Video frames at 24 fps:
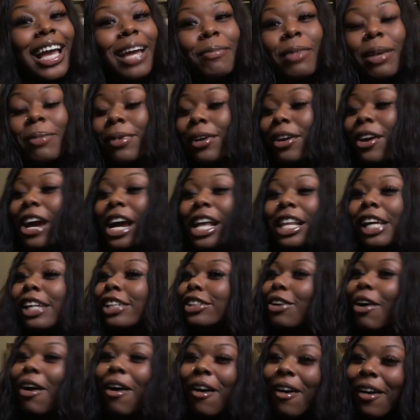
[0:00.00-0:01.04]
baby girl, a
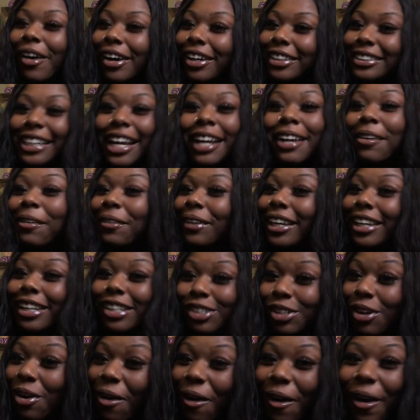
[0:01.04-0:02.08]
charge. I don't need a
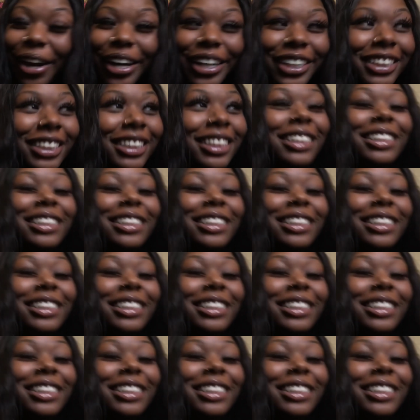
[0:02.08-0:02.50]
charge.